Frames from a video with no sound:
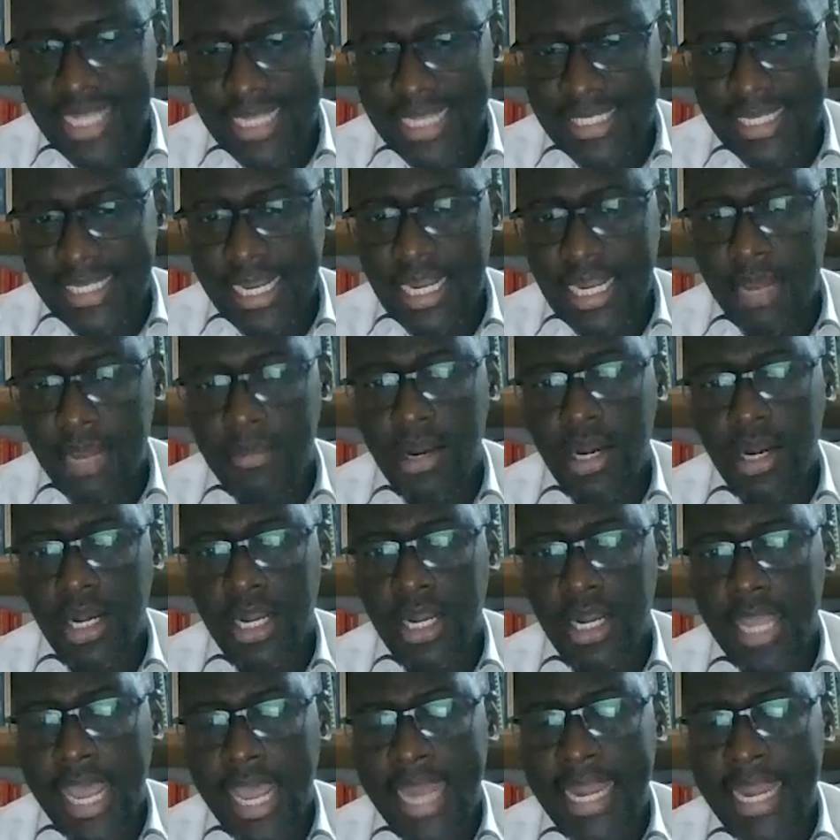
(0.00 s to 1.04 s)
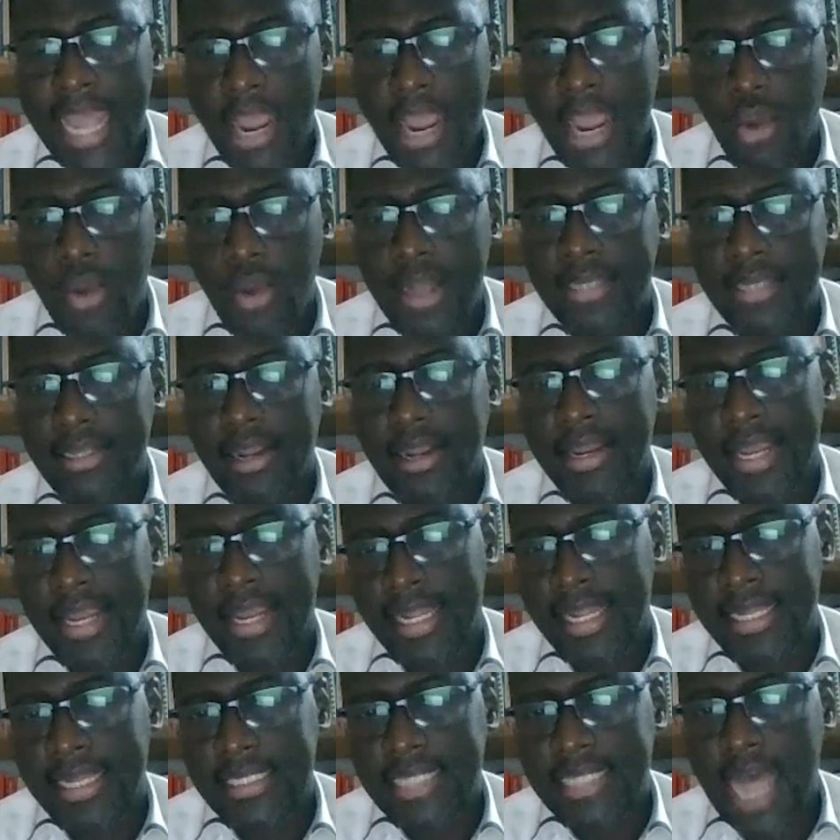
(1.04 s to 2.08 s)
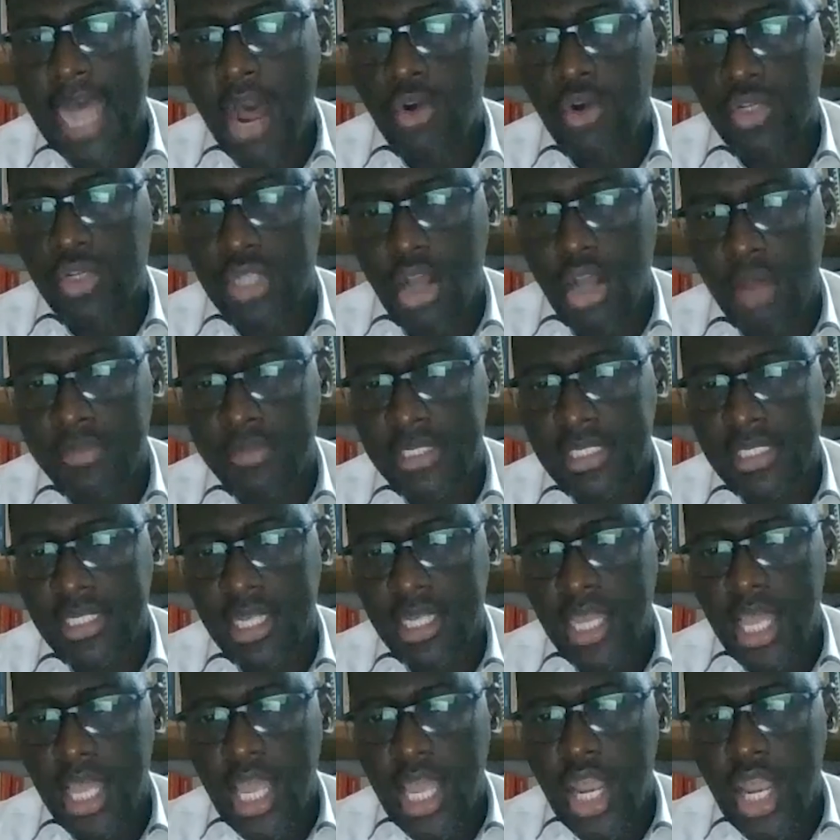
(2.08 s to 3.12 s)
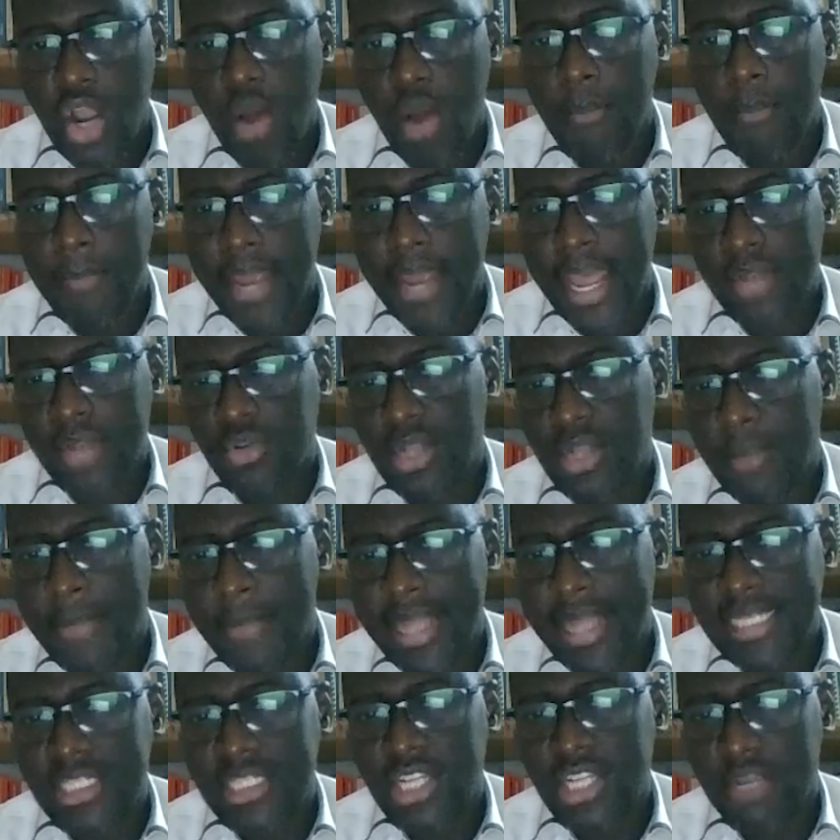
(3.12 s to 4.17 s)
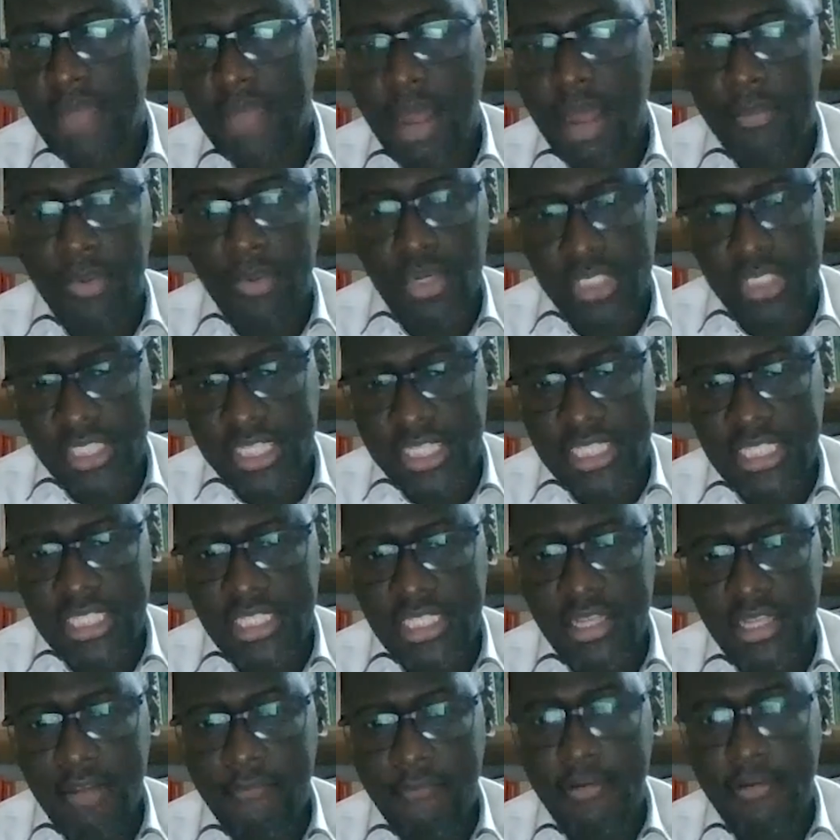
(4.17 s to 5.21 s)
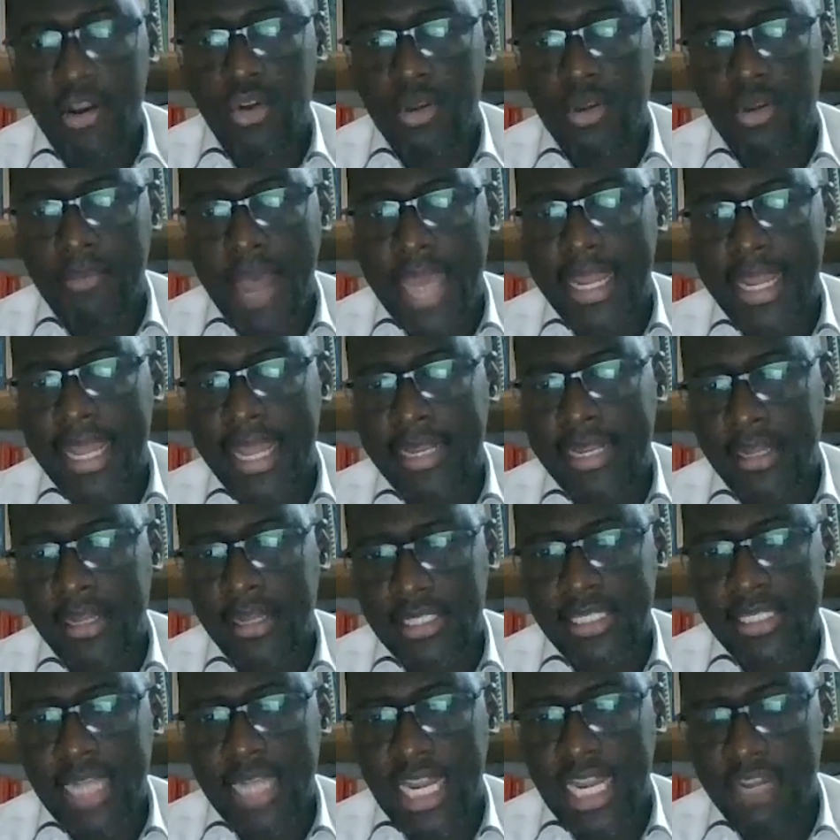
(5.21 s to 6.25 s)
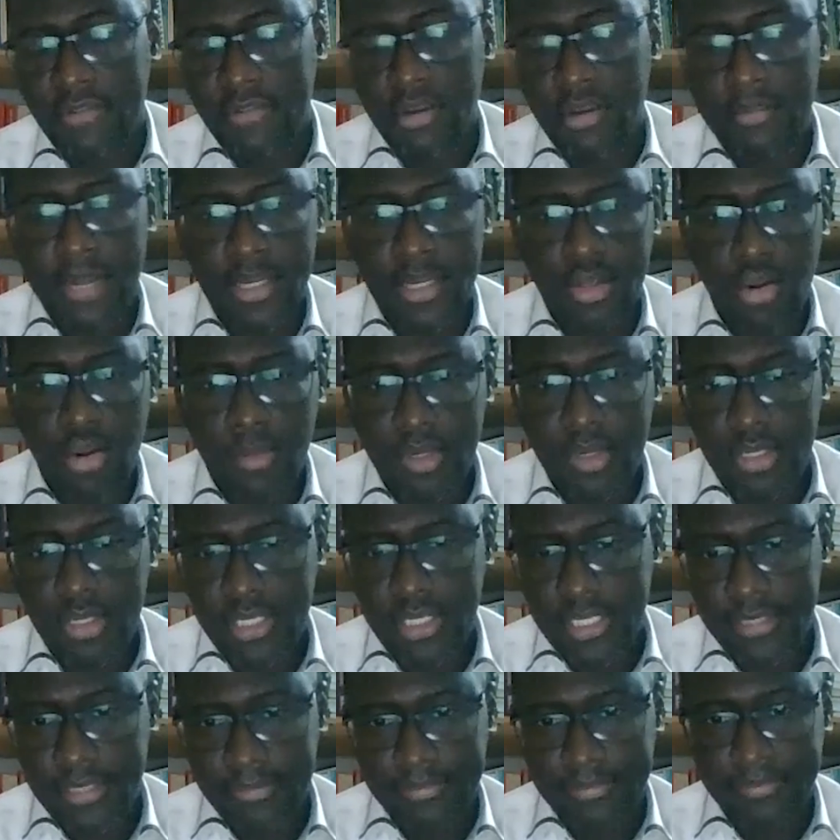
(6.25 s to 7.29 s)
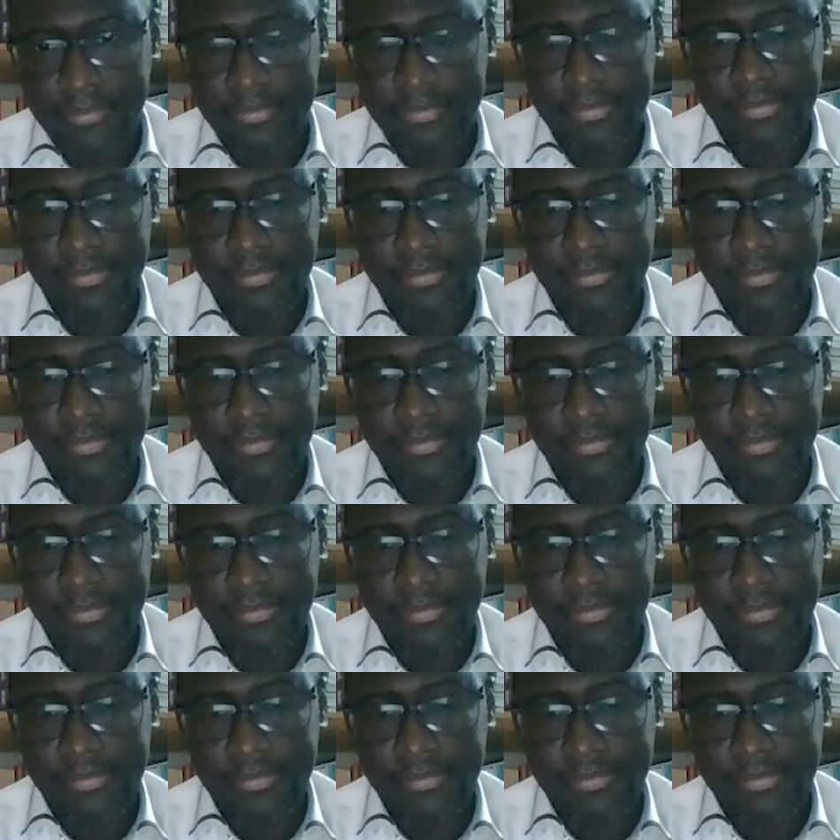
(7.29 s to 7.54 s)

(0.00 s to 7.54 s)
sustainable and equalitarian in its outcomes compared to the mainstream approaches followed by the international development community.